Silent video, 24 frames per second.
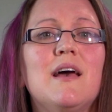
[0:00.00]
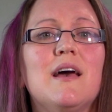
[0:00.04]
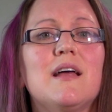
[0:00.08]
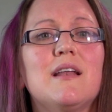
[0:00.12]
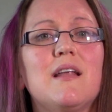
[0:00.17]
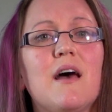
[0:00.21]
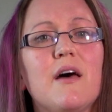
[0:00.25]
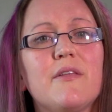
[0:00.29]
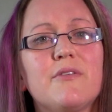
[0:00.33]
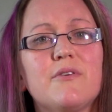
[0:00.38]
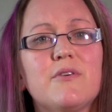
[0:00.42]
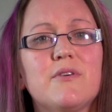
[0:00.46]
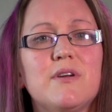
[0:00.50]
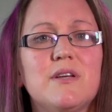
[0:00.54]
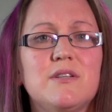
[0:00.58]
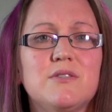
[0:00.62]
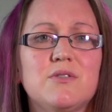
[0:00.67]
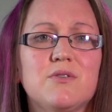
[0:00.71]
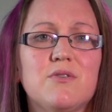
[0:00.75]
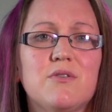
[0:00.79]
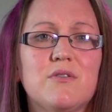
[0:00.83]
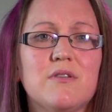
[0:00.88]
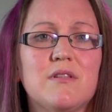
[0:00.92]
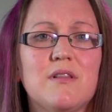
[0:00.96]
and other
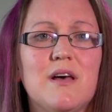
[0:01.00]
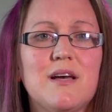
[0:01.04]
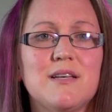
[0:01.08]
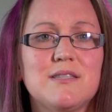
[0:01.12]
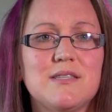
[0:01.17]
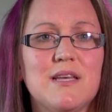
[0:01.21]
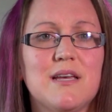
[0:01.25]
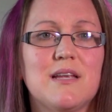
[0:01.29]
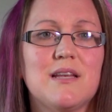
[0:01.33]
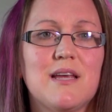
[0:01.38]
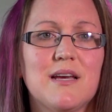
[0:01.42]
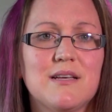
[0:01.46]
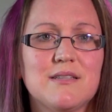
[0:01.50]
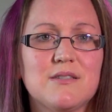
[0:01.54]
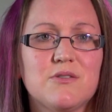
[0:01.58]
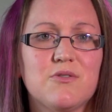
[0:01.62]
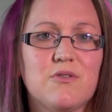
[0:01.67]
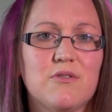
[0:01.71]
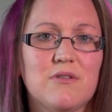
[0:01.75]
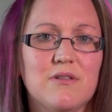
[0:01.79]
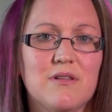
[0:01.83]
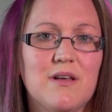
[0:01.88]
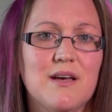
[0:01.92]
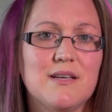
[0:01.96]
internalizing and
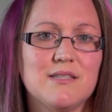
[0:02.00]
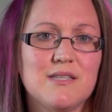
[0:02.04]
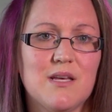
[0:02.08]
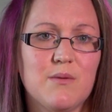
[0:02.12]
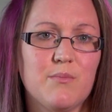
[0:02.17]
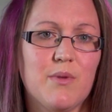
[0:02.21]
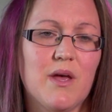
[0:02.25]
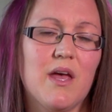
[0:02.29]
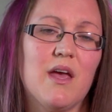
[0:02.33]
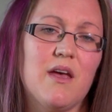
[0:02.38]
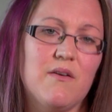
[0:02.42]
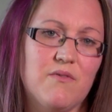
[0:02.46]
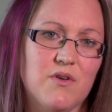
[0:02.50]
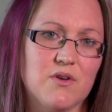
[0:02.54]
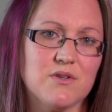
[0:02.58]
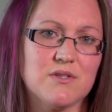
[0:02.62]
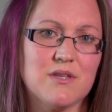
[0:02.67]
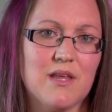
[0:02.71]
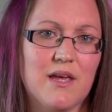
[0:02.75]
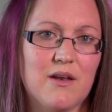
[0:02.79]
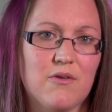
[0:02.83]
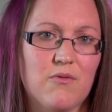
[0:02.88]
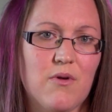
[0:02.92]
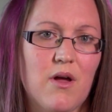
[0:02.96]
externalizing behaviors
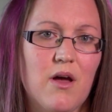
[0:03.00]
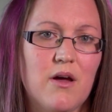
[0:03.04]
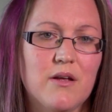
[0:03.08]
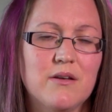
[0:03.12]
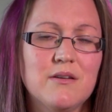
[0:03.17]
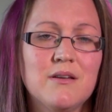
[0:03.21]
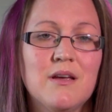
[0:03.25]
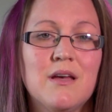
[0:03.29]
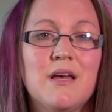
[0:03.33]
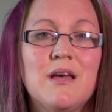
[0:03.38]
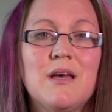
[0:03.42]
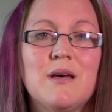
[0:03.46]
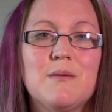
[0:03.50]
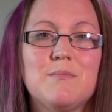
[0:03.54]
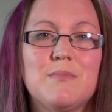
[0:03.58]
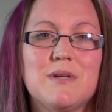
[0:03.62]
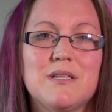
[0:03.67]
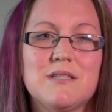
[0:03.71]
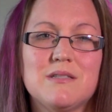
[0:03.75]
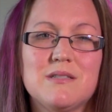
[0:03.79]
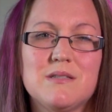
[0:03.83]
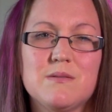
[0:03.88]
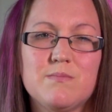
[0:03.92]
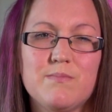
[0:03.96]
later on, but
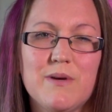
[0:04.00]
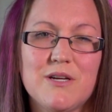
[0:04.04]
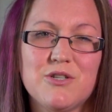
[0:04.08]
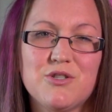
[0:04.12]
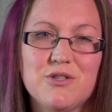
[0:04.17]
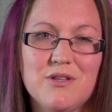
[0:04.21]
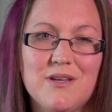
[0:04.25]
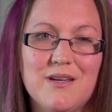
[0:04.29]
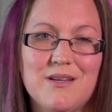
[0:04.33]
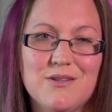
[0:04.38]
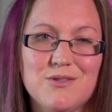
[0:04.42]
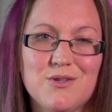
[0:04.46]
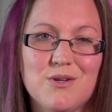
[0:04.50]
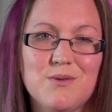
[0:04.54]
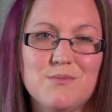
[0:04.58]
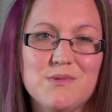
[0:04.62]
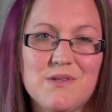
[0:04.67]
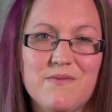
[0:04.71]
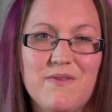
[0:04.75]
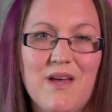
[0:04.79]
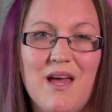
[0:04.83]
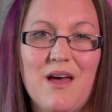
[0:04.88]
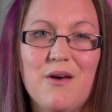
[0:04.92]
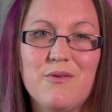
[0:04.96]
especially in terms
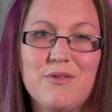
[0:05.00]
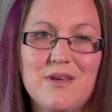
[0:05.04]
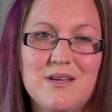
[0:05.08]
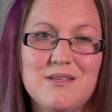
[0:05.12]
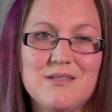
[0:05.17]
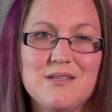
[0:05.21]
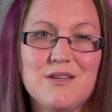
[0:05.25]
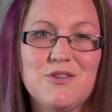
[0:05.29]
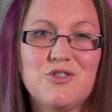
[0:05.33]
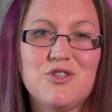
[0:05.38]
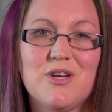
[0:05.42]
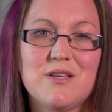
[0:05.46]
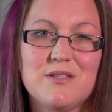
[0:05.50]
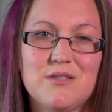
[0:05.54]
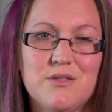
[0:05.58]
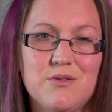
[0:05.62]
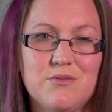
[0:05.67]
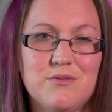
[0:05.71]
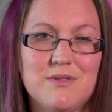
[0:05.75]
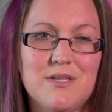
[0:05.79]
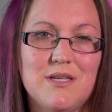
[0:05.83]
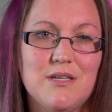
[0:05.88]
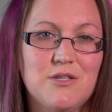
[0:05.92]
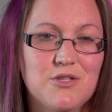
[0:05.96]
of how they suggest
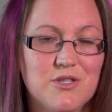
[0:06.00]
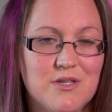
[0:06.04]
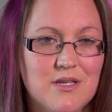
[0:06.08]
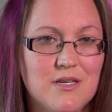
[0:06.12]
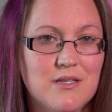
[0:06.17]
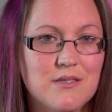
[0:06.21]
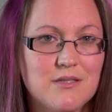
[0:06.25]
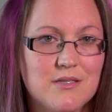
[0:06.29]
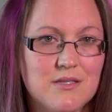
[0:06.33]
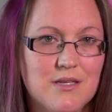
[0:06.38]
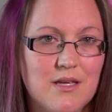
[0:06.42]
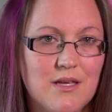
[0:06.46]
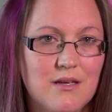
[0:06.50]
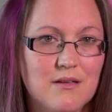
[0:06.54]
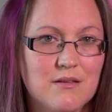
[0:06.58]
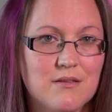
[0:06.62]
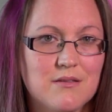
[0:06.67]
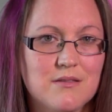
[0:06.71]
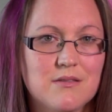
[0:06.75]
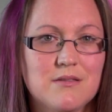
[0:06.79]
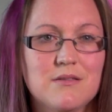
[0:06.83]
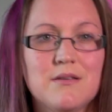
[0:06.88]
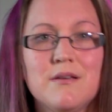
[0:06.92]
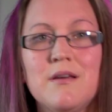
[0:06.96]
you teach these
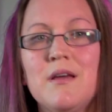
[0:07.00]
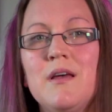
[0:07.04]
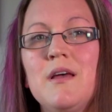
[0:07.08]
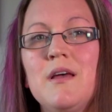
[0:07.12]
skills.